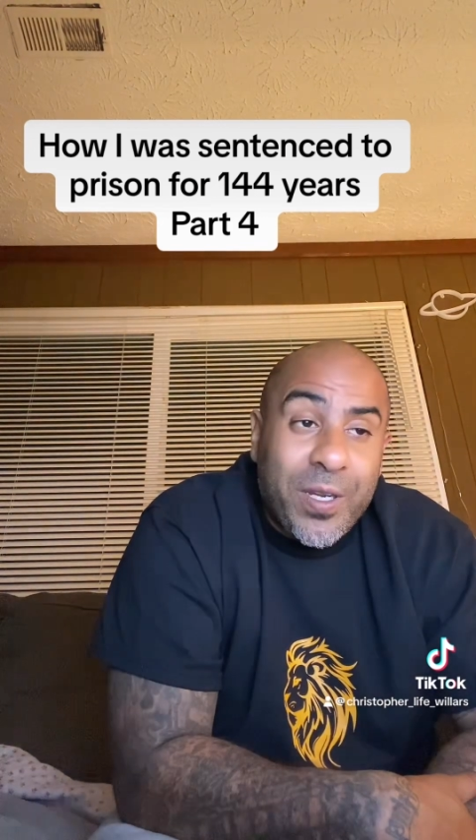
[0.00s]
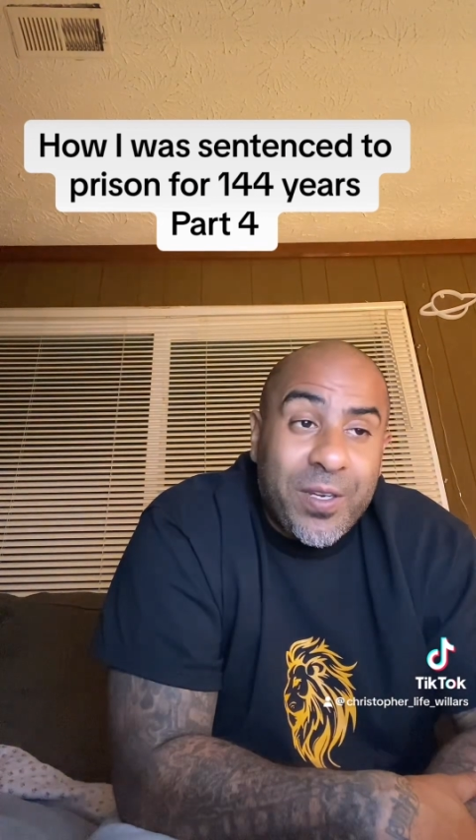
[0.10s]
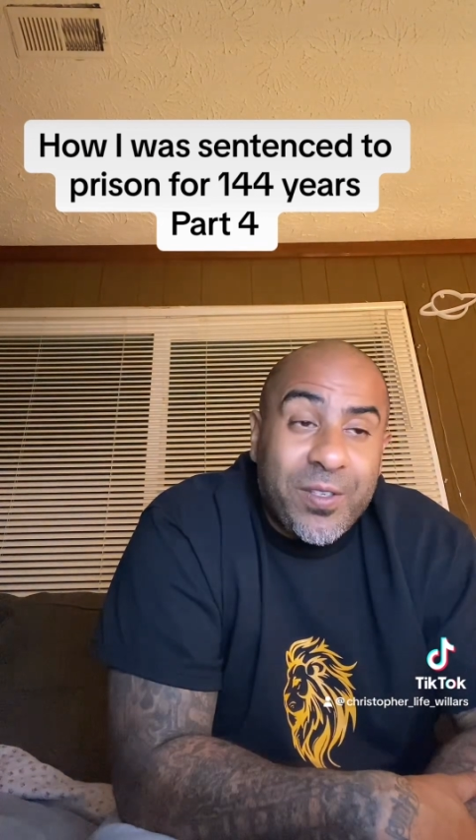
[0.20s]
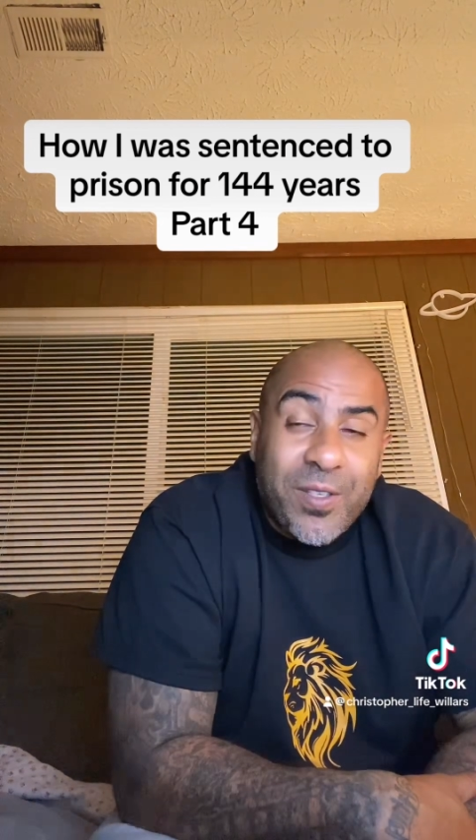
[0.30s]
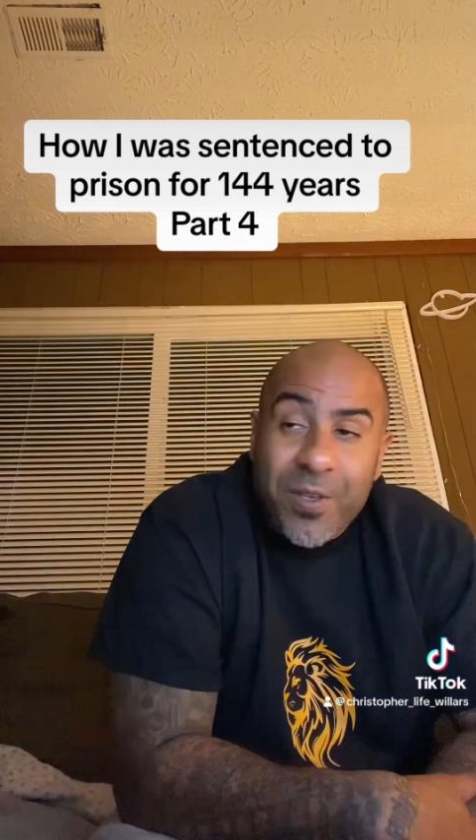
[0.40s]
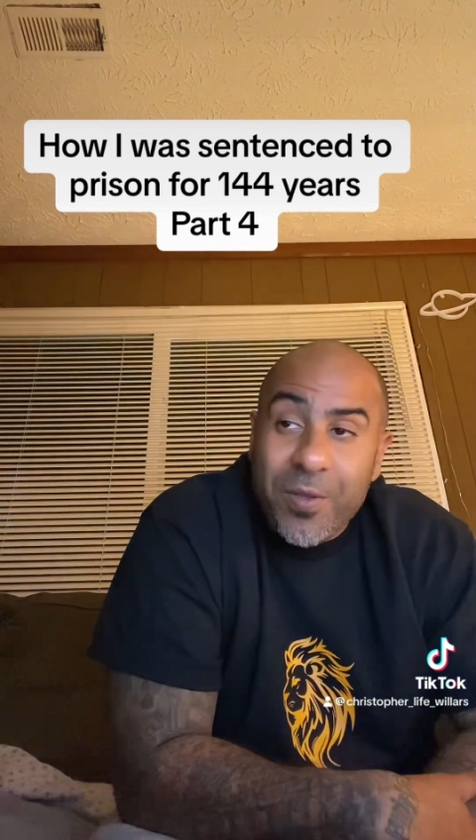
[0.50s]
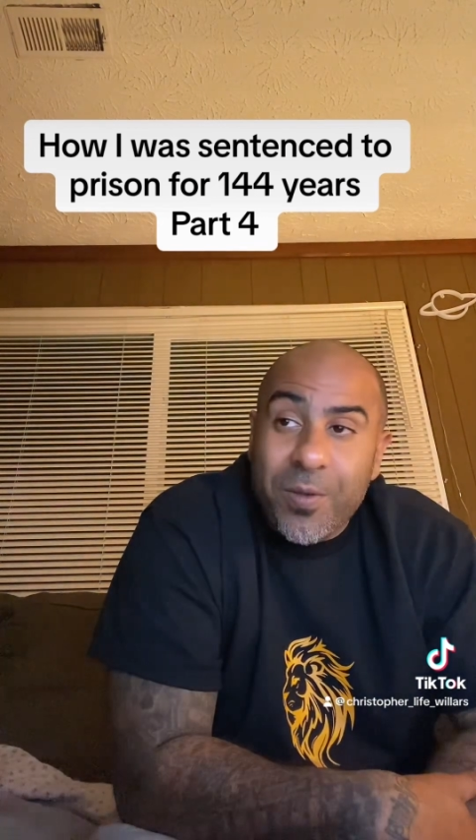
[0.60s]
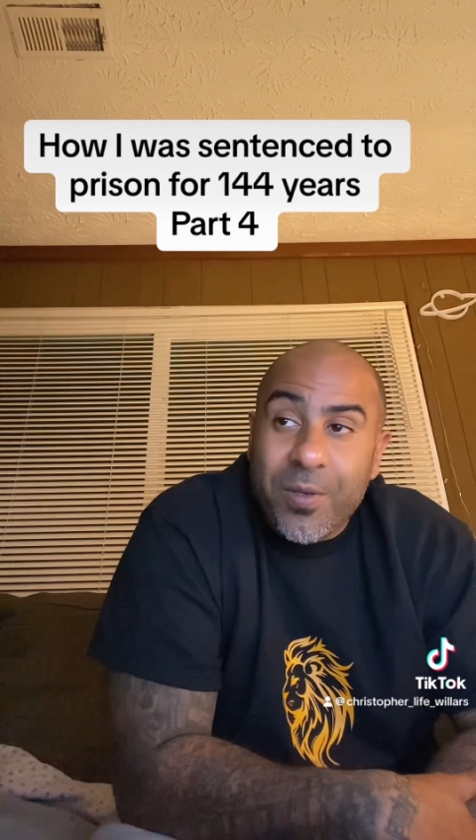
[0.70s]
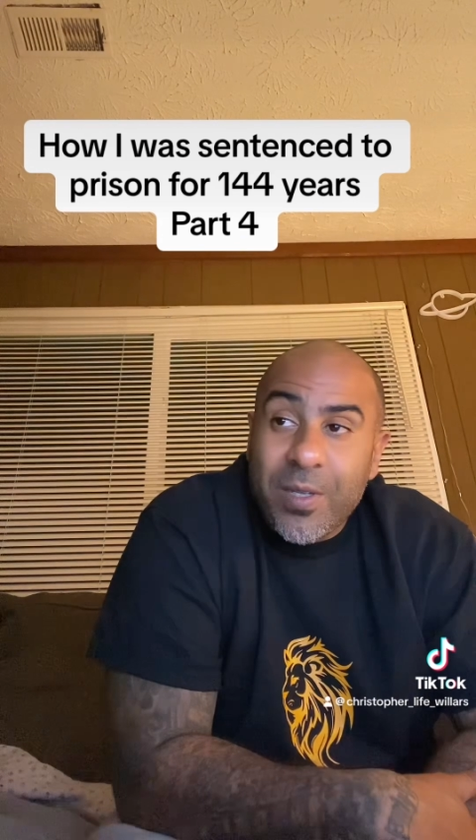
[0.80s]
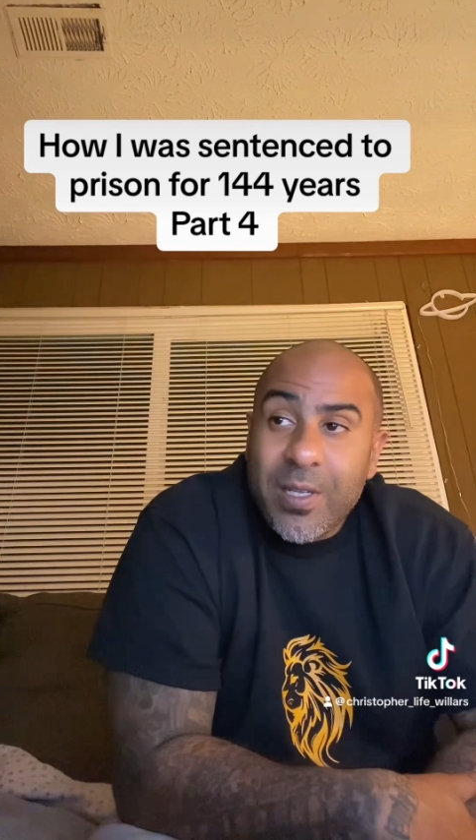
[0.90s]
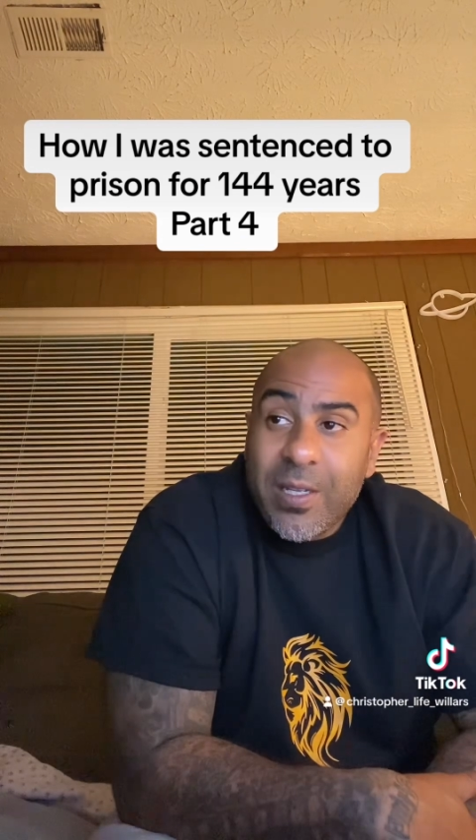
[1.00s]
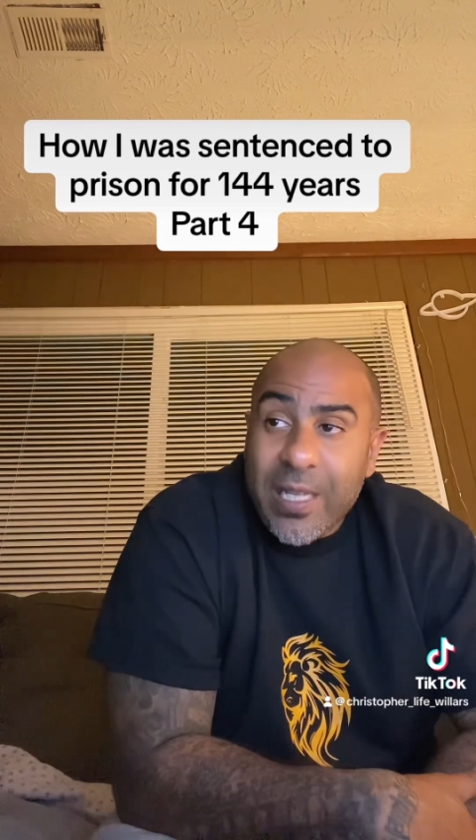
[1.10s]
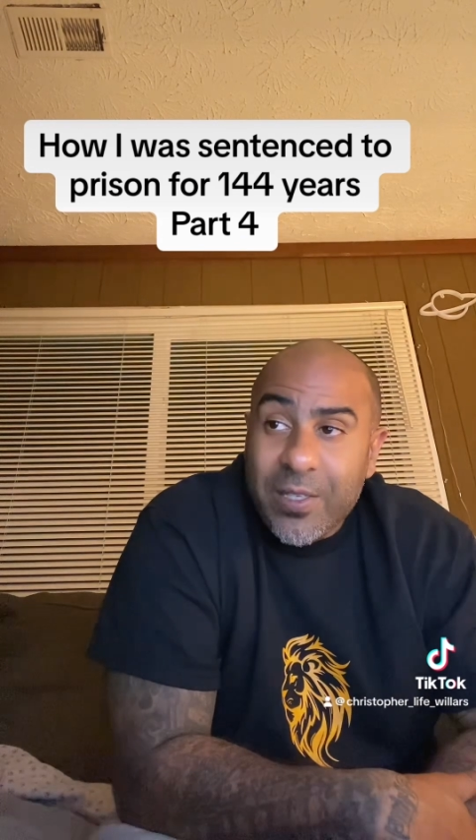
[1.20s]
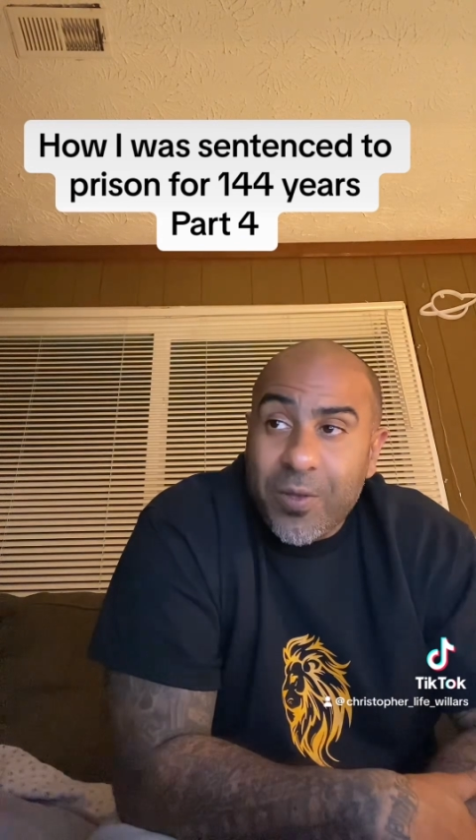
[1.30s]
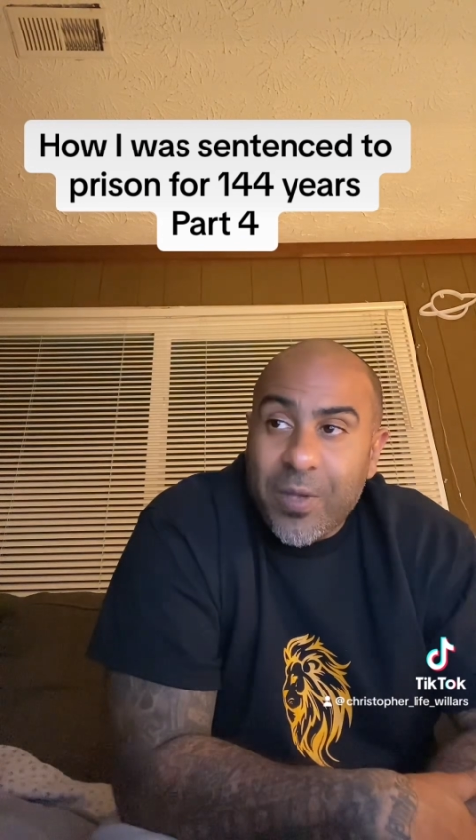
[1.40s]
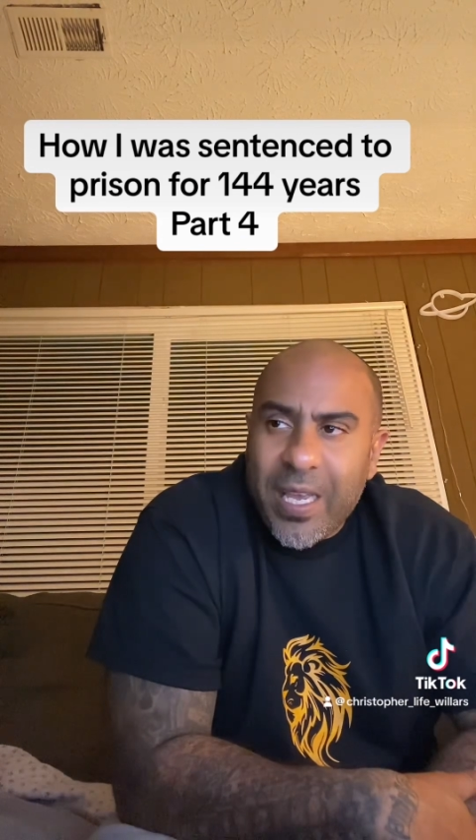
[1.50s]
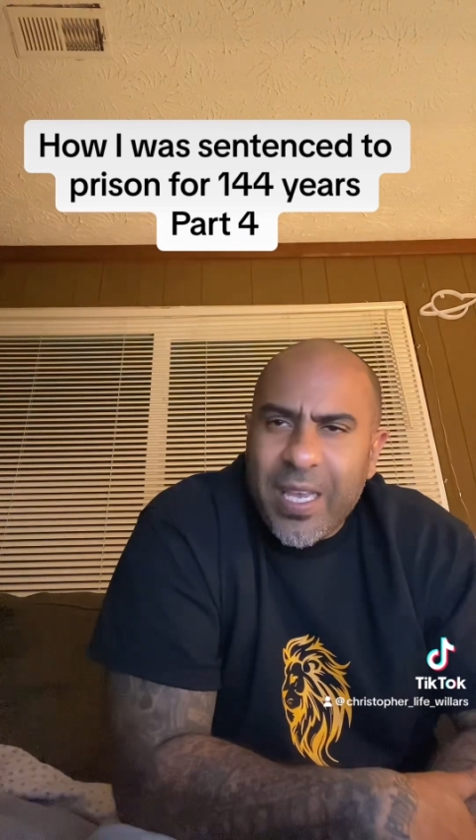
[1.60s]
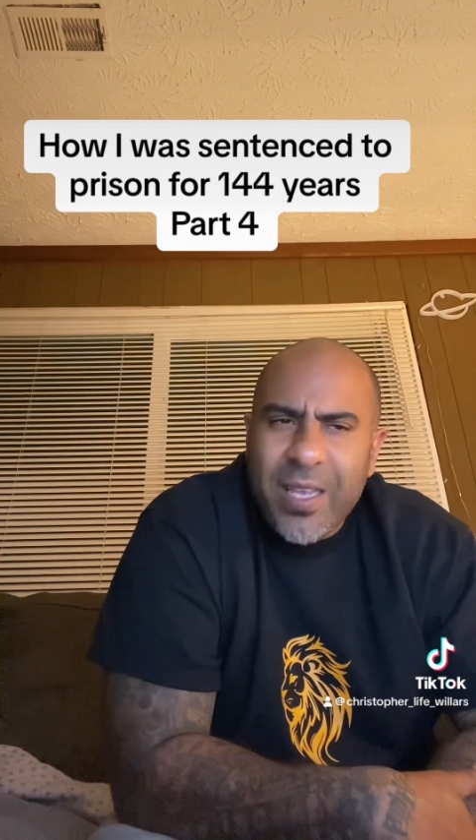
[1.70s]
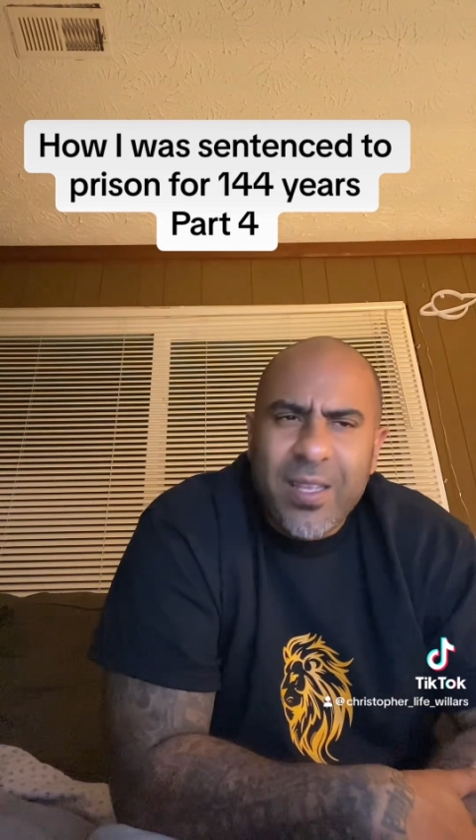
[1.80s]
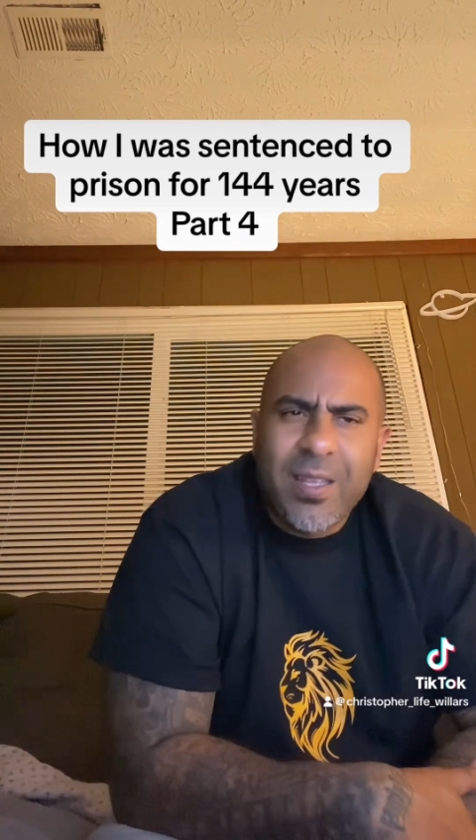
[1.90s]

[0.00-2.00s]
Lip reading: years to do. That's okay?"